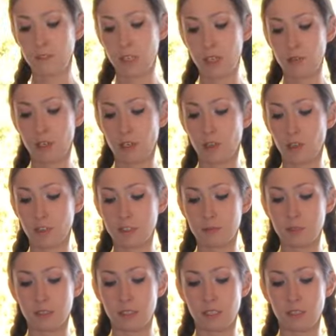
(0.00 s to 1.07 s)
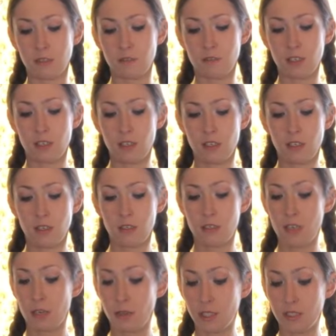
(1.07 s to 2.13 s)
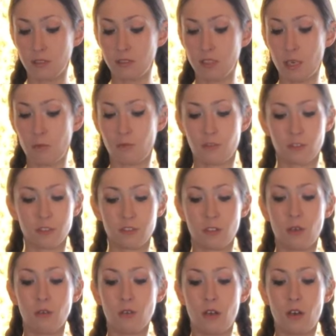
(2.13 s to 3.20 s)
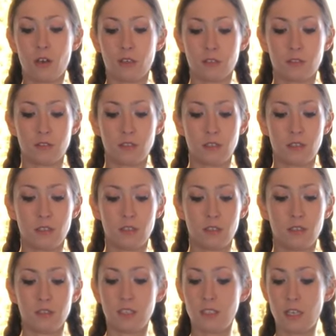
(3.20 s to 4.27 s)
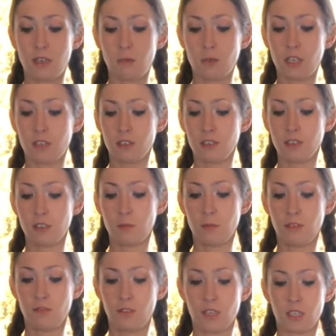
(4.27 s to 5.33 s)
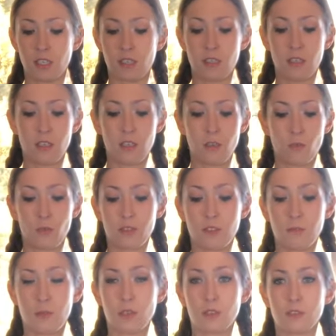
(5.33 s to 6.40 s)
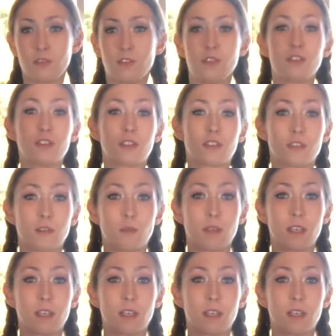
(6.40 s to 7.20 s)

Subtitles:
down on Christmas Eve. Now he had slept for so long, did not wake until Epiphany, when the birds shook their